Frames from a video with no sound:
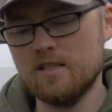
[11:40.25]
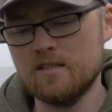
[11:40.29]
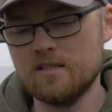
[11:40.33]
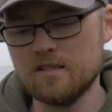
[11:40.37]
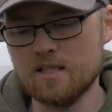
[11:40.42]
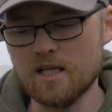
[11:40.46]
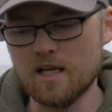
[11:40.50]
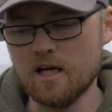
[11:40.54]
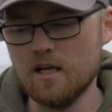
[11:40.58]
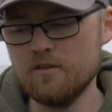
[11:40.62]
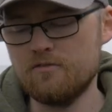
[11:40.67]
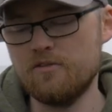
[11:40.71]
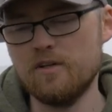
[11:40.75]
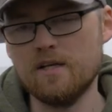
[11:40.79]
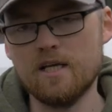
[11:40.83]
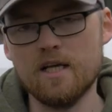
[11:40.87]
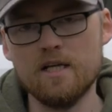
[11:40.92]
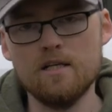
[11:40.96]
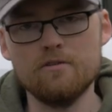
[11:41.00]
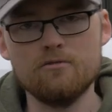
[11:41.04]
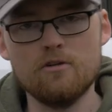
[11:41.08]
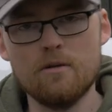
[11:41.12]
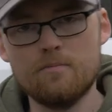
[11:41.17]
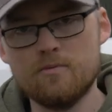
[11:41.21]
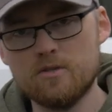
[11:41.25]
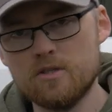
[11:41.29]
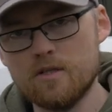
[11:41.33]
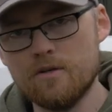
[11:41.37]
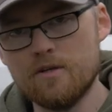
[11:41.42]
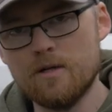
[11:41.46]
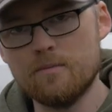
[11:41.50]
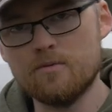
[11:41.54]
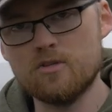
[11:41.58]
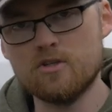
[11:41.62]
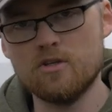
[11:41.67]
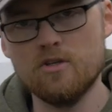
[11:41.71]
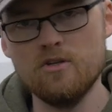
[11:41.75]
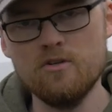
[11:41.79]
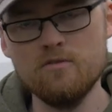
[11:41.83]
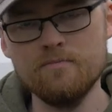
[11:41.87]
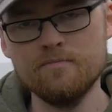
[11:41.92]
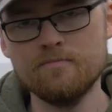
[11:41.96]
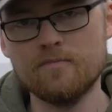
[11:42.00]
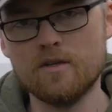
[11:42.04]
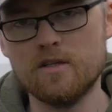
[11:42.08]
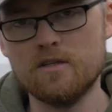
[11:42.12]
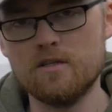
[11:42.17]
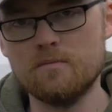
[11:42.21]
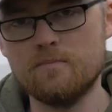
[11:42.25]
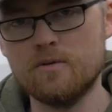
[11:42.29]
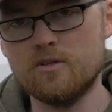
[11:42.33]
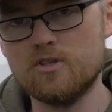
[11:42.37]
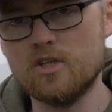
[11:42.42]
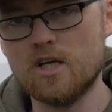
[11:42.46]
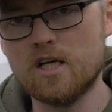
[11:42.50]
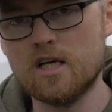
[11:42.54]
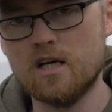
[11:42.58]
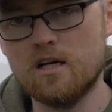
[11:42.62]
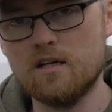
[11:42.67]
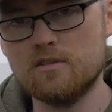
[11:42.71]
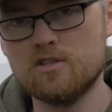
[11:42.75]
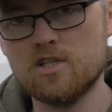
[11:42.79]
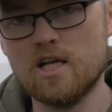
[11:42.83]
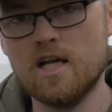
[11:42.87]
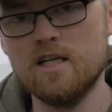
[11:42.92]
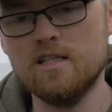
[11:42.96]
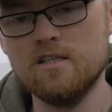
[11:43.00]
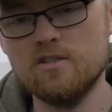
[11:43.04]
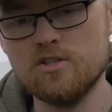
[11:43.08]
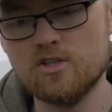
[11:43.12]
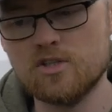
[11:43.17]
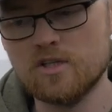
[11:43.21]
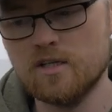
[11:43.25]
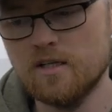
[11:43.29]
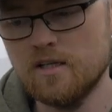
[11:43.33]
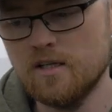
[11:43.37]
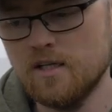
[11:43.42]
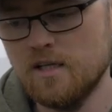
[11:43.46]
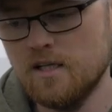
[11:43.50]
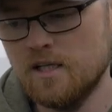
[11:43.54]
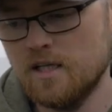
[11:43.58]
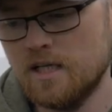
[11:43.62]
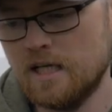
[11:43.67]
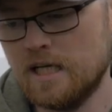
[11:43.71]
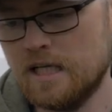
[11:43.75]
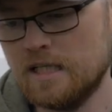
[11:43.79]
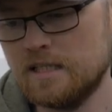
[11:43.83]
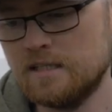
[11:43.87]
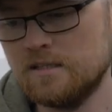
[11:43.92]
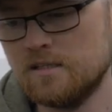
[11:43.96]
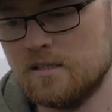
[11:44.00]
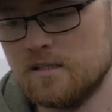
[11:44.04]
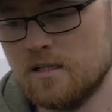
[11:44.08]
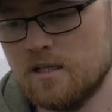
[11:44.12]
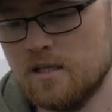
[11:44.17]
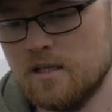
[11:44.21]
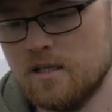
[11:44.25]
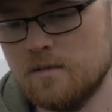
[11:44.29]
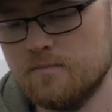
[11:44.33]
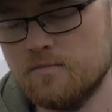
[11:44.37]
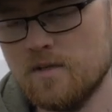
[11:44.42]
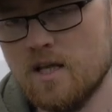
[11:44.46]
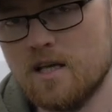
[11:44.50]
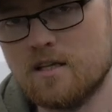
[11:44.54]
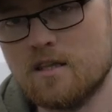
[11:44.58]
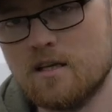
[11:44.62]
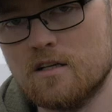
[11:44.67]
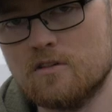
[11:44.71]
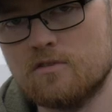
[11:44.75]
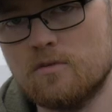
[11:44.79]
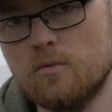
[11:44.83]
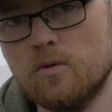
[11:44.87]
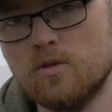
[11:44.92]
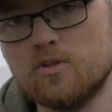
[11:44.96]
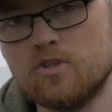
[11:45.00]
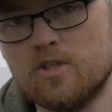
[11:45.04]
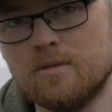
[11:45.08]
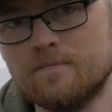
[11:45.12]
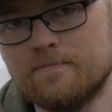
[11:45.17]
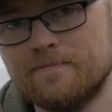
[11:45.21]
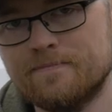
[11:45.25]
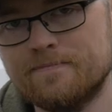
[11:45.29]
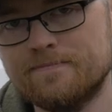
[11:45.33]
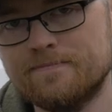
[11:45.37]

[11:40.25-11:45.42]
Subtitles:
and yeah, hopefully I'll get another episode up soon of the Budget Kart Challenge. And yeah, thanks for watching.